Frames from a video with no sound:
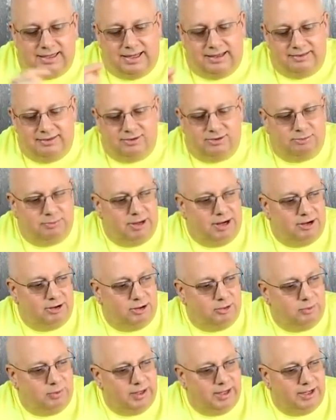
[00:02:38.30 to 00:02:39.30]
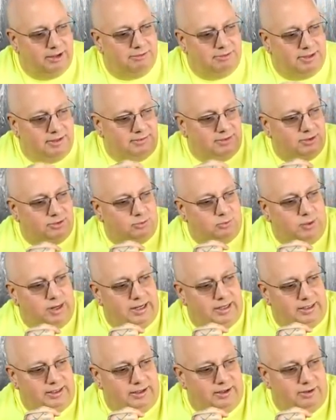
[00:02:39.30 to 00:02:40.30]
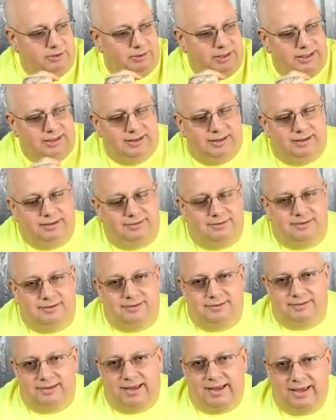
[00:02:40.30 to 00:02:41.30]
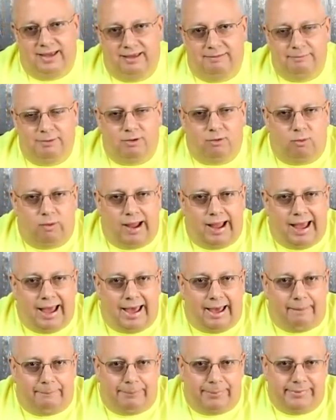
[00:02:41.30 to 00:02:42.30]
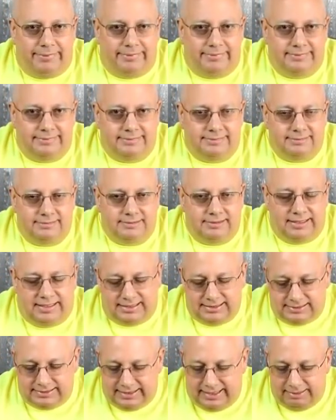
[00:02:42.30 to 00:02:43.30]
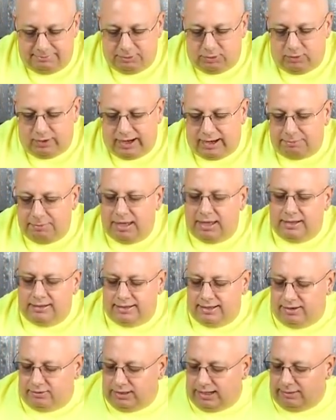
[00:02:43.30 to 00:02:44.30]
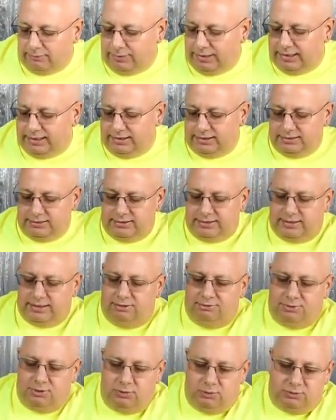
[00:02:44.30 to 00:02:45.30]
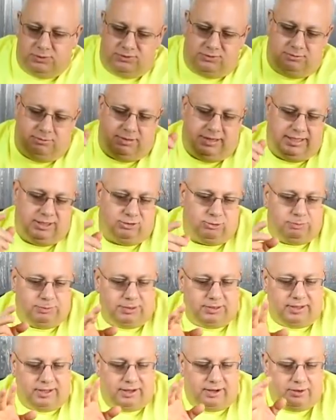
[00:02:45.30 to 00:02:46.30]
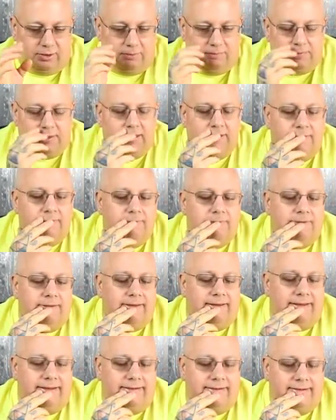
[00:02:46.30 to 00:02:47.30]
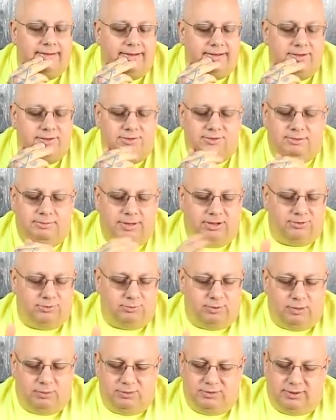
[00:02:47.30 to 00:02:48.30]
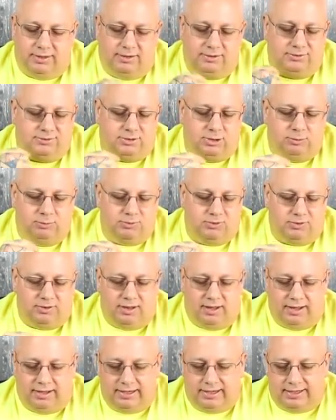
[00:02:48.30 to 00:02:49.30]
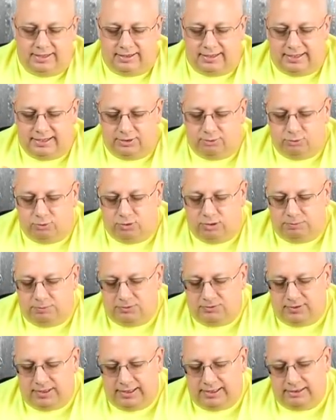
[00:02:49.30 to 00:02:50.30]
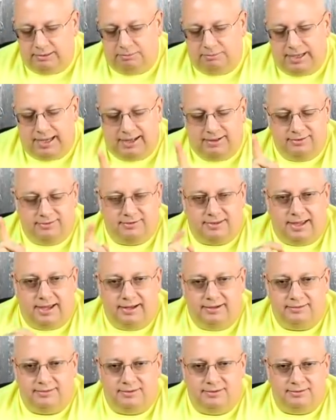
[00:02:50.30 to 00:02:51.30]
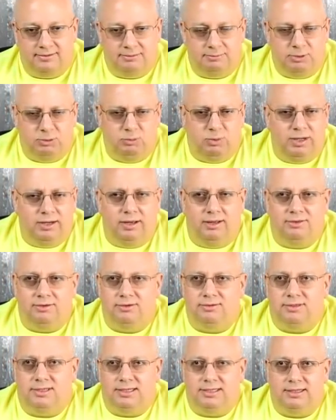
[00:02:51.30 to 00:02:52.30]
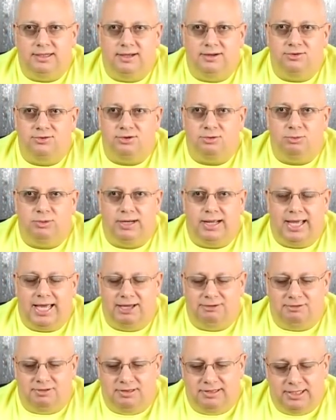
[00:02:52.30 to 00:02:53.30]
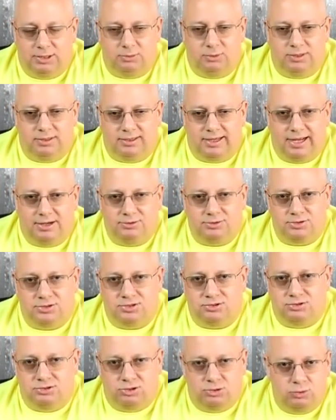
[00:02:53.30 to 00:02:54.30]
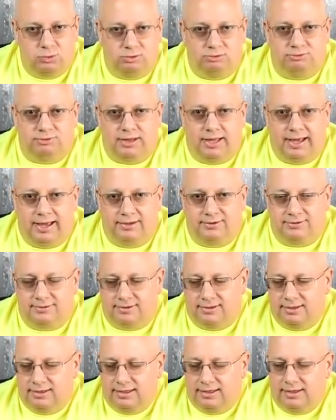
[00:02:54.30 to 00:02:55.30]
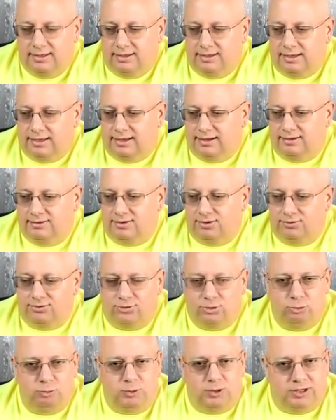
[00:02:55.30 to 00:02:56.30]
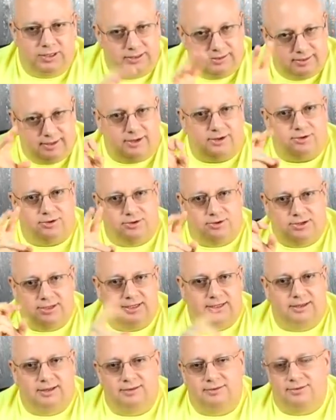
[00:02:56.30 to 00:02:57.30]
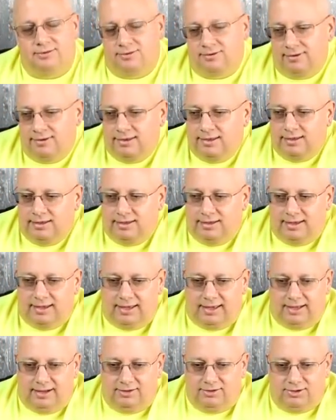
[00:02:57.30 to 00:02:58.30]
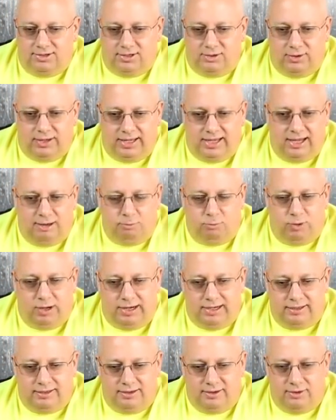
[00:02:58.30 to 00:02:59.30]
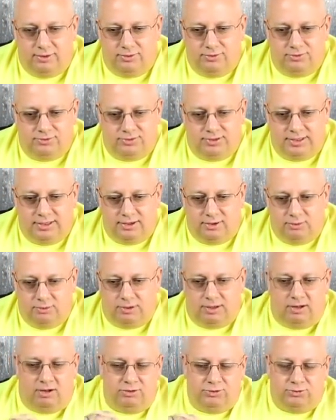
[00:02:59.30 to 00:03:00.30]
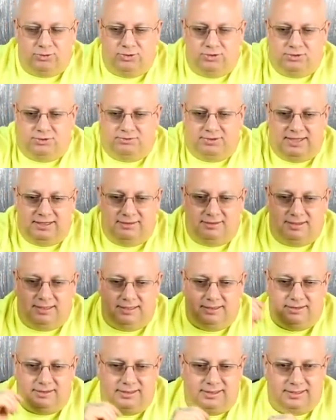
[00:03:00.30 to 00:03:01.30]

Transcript: and this microwave and this radio, it's the same crap same crap. Now, I want to give you some links below. And uh, I used to mess around with telescopes a lot. I kind of grew up as like the mad scientist. I mean, what other teenager would have a liquid nitrogen Dewar flask and a superconductor kits and, you know, ham radios, you know, all sorts of antenna